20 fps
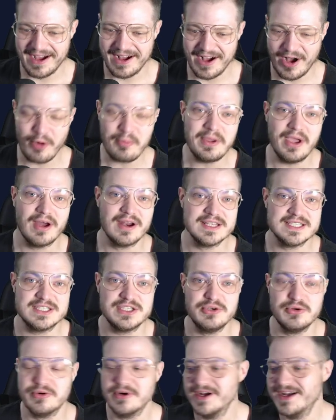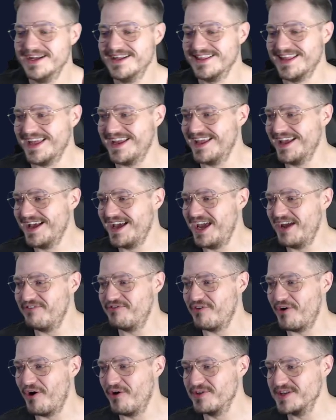I'll be honest too. Like if
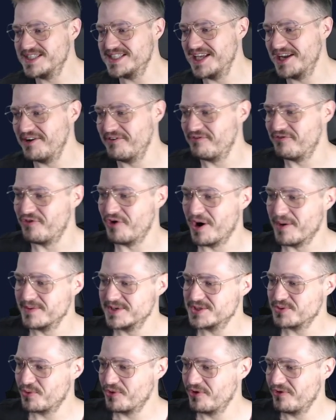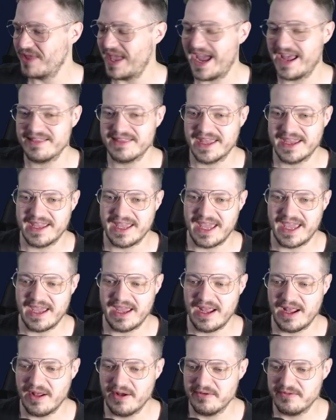all of a sudden Farmers World had like
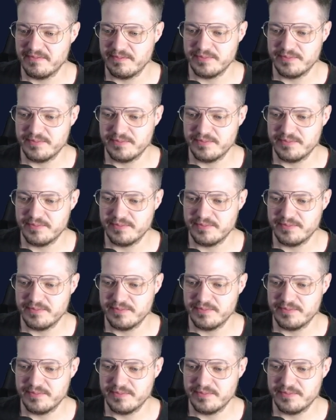a,